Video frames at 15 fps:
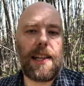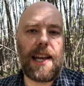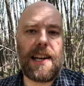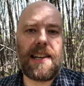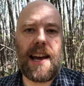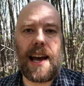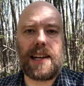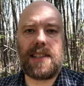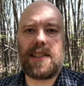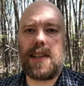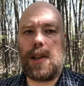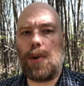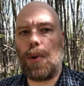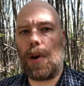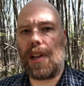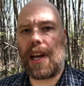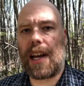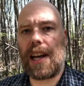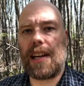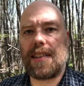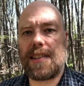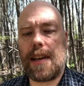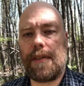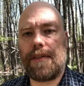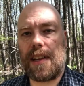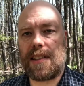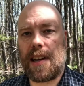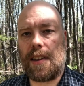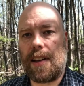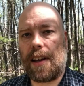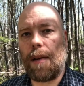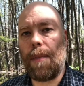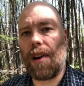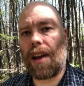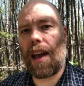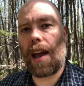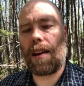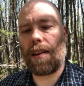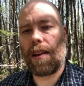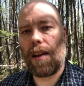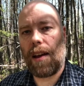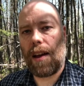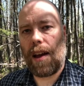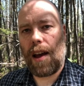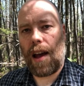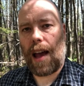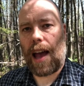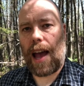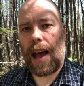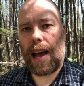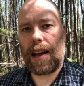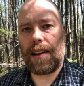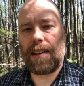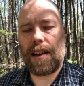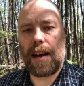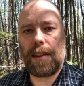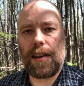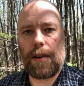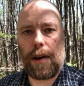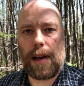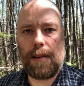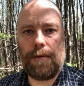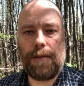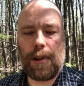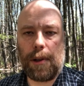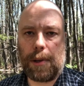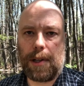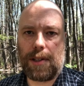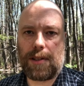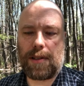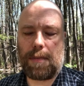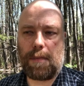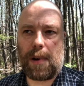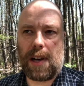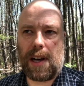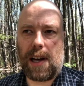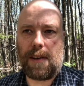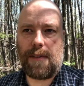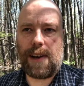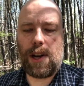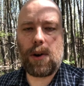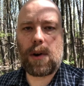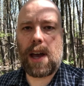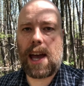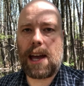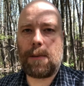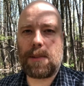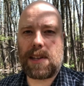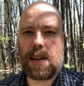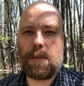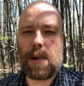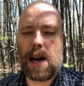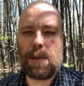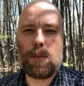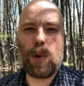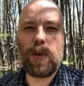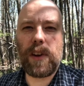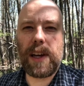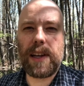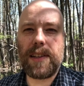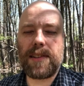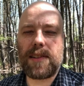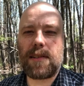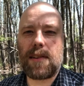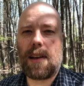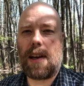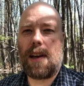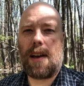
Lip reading: They text, they do all that kind of stuff. That's how they communicate. And they're influenced by video games and by movies